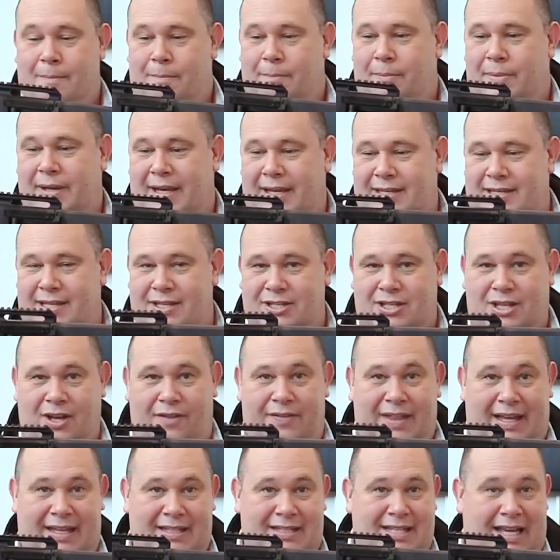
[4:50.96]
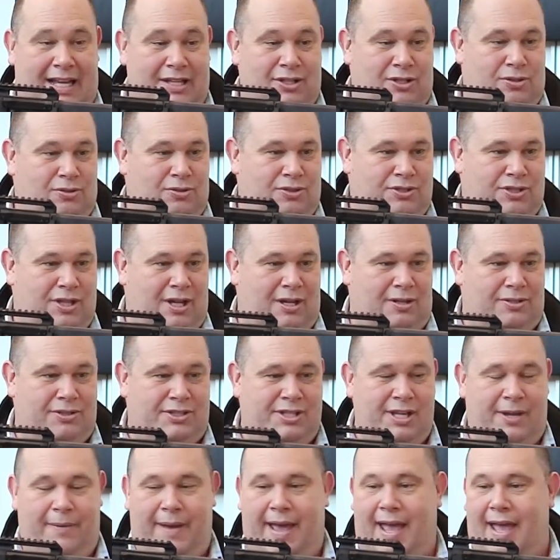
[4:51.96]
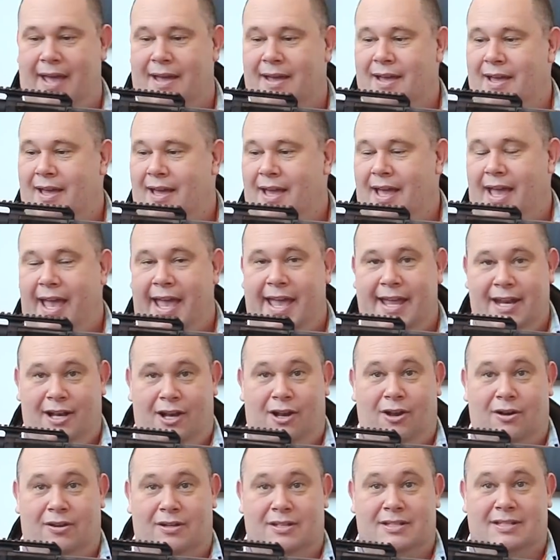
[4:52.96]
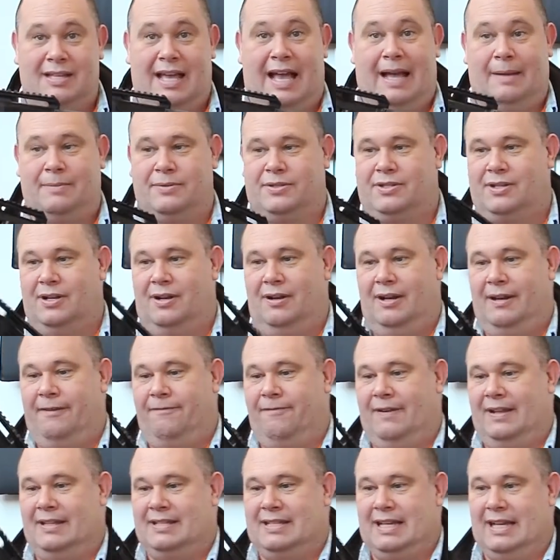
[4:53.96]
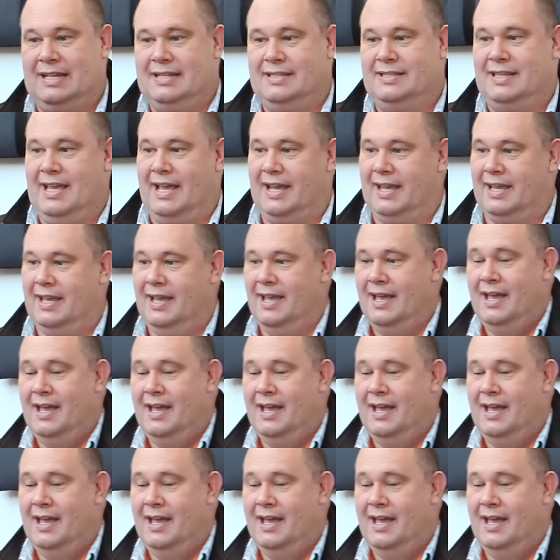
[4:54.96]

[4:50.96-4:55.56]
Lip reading: because it's got that tactical style to it, it looks absolutely fantastic.